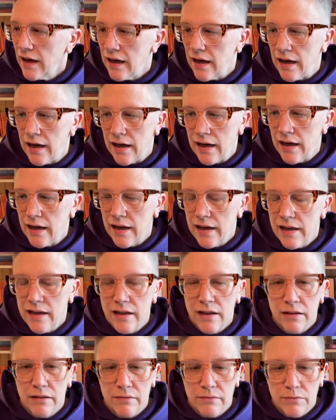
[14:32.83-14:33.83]

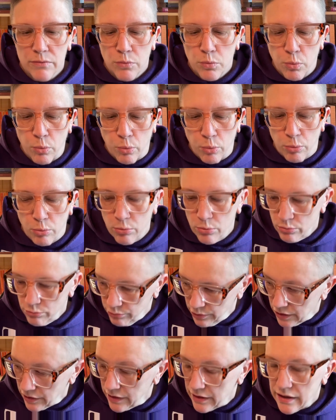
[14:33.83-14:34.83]
I
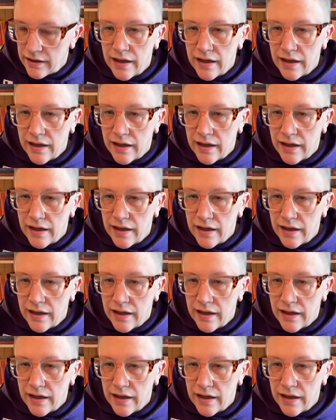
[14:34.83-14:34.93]
really